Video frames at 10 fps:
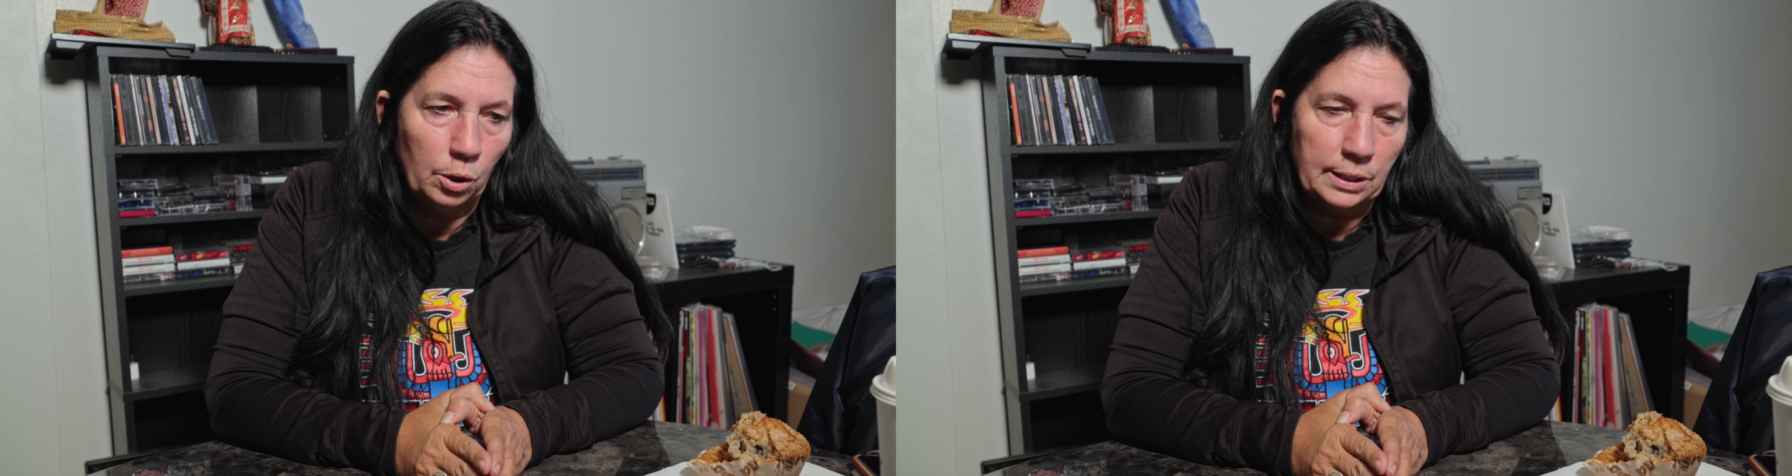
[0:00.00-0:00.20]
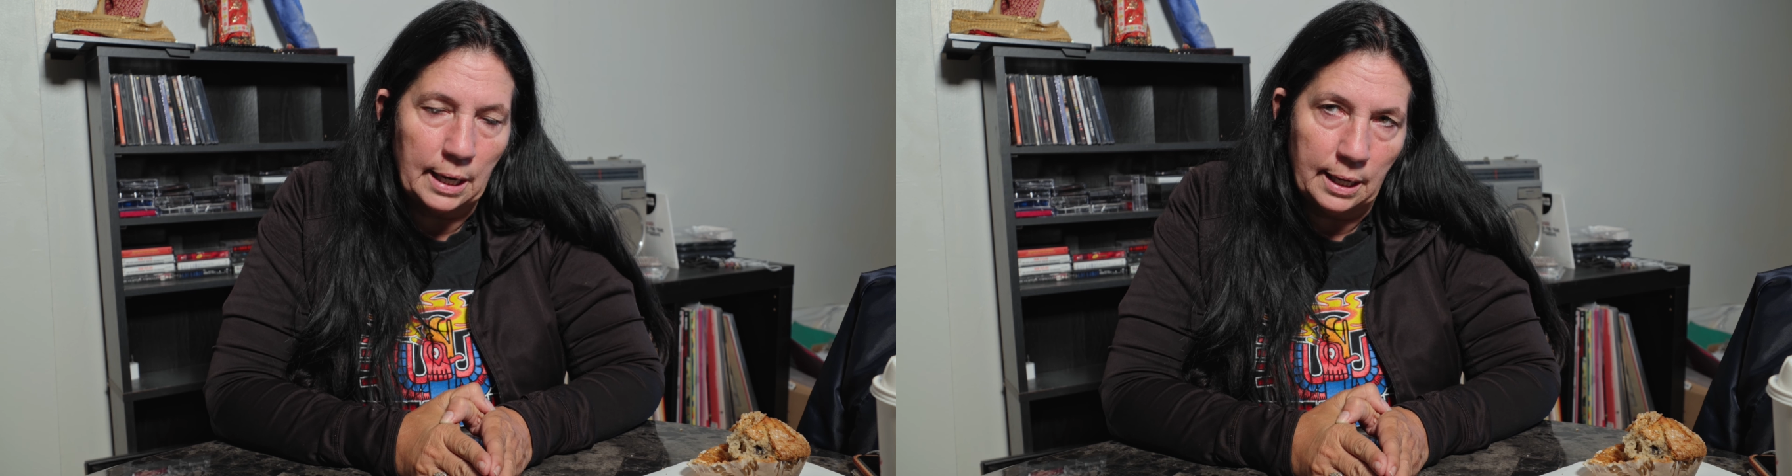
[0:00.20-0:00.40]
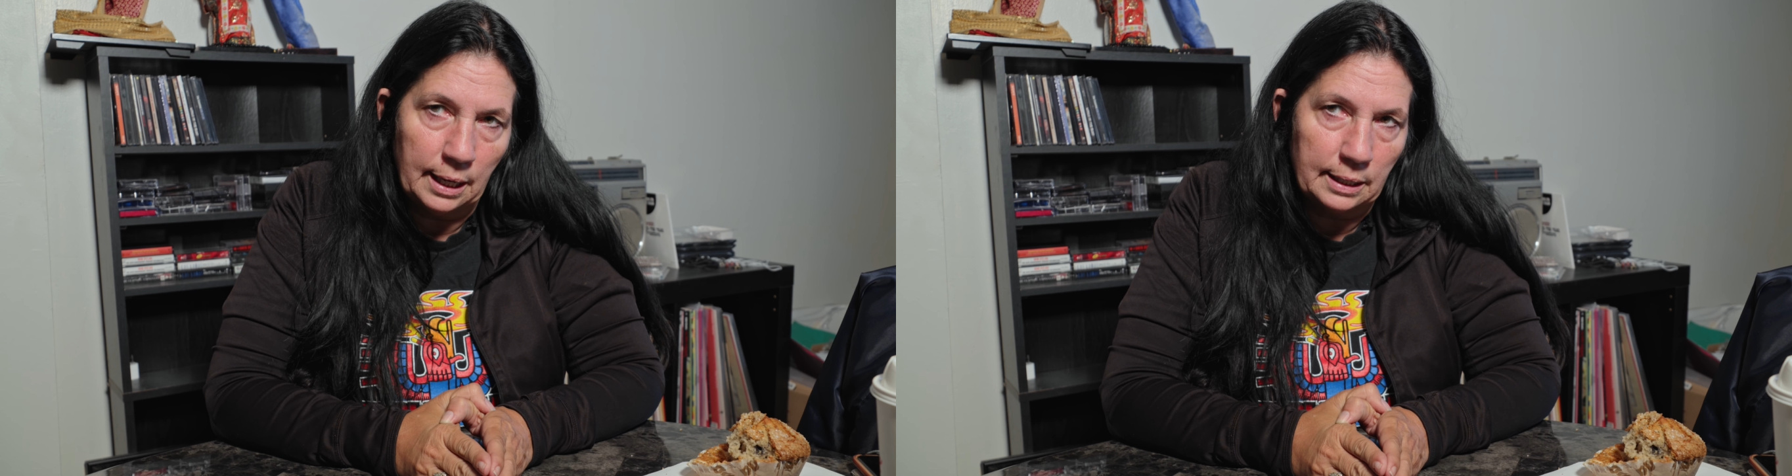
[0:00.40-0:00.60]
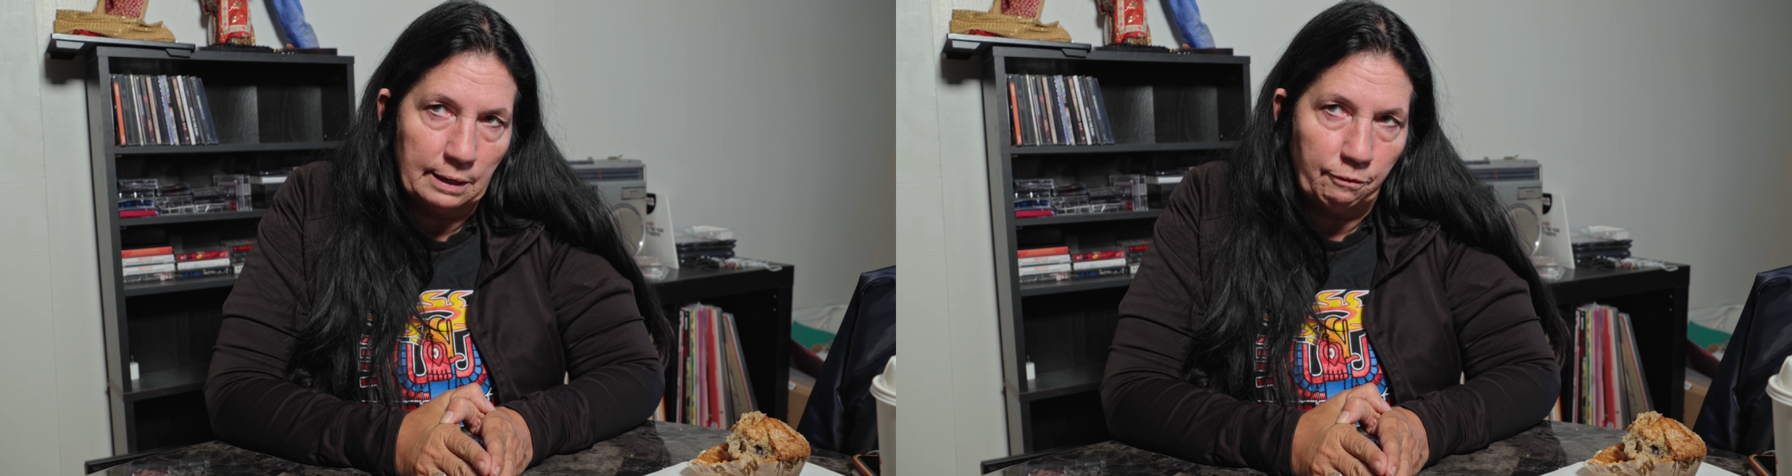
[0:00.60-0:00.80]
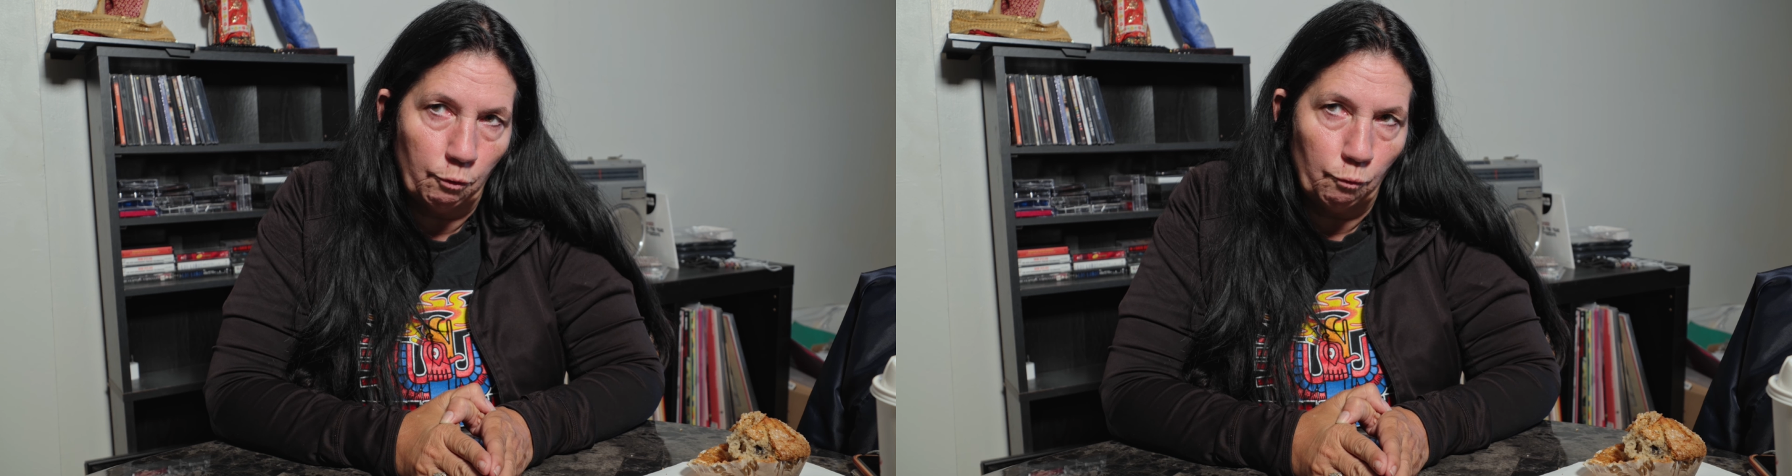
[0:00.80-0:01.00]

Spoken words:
taking a different